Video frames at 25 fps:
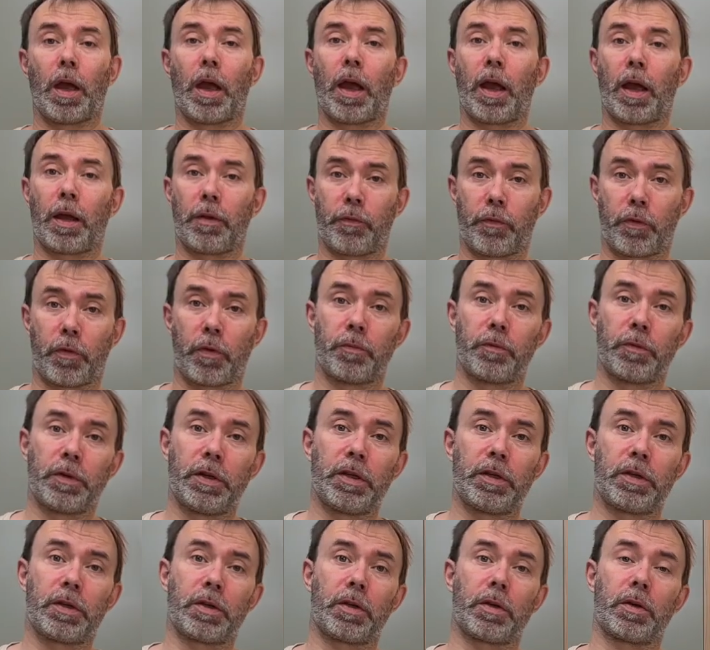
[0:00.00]
And from
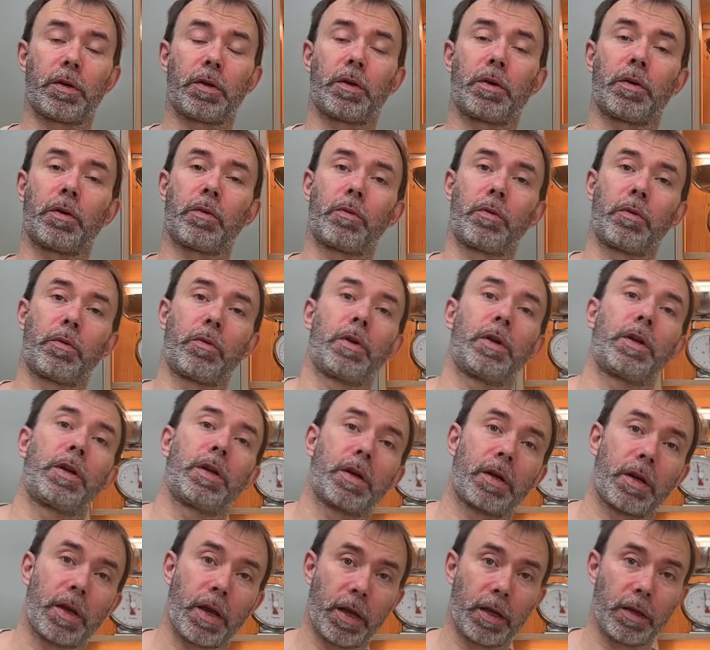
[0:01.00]
this we will
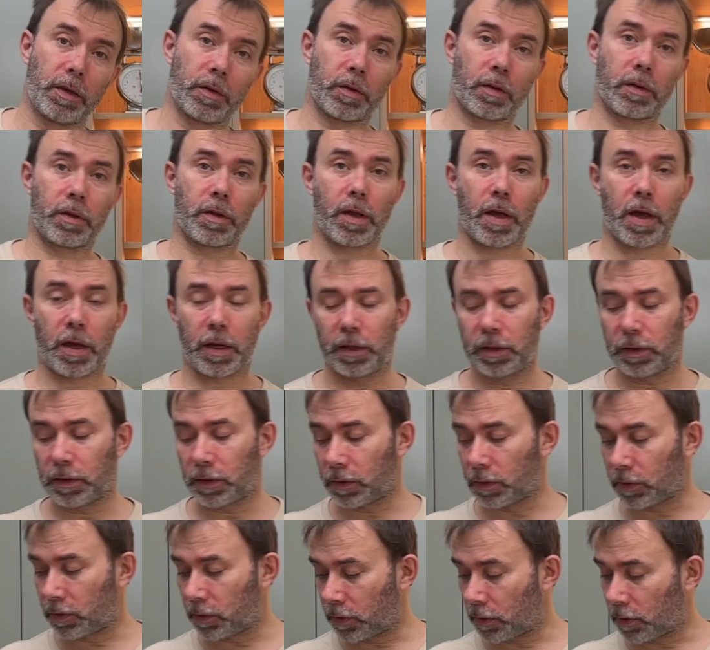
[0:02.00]
create a
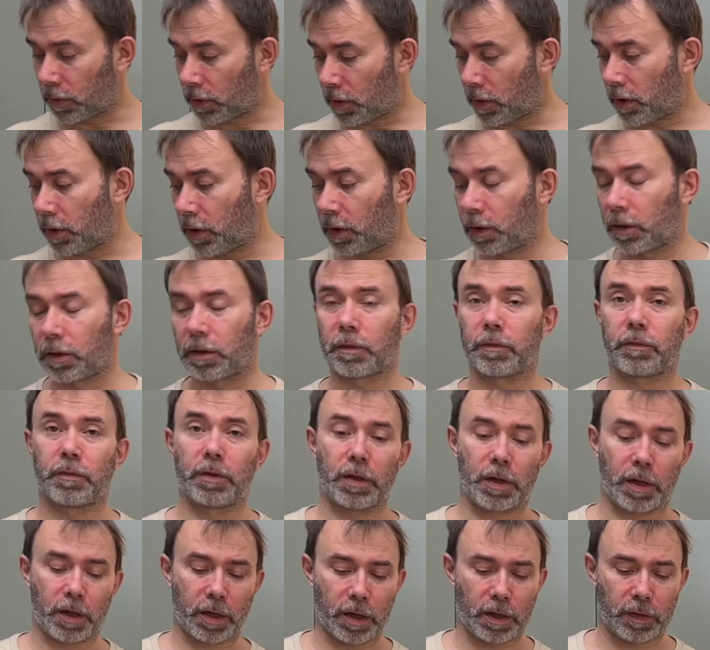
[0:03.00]
nice leek
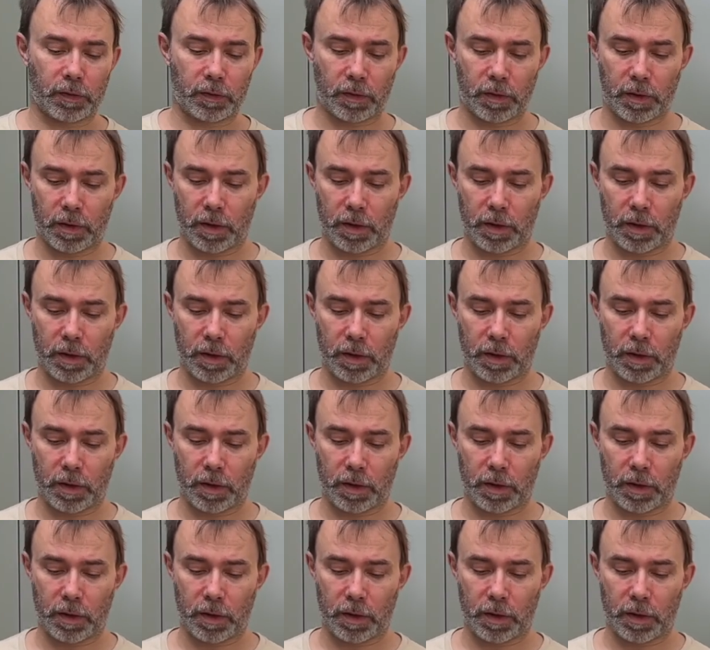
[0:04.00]
vinaigrette.